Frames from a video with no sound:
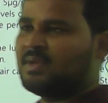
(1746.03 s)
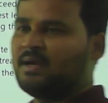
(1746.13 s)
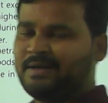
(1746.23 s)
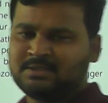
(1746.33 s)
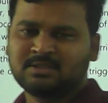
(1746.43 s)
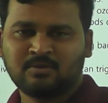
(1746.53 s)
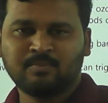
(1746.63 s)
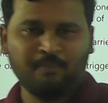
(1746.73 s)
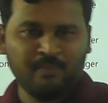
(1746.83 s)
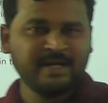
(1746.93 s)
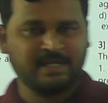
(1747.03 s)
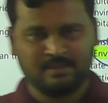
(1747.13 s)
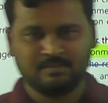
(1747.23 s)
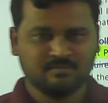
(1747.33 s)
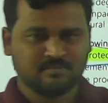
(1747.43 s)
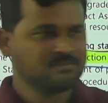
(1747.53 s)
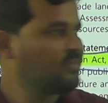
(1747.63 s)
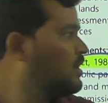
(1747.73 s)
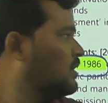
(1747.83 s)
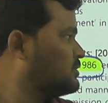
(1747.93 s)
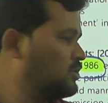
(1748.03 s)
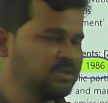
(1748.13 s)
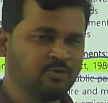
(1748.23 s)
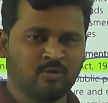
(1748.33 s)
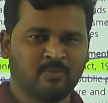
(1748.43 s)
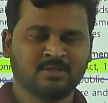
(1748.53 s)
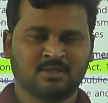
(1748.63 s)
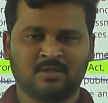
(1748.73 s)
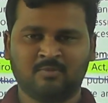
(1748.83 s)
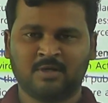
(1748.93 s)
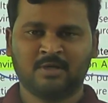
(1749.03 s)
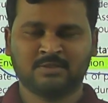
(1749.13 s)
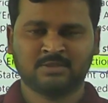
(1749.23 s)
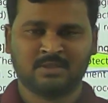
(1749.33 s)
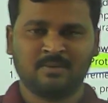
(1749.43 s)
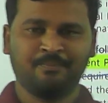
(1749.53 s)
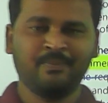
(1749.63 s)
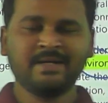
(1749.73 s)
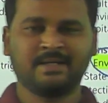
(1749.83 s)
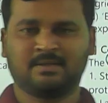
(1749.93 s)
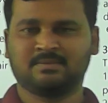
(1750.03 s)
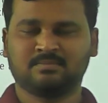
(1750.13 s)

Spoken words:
It is a meeting. So COP is nothing but it is a meeting.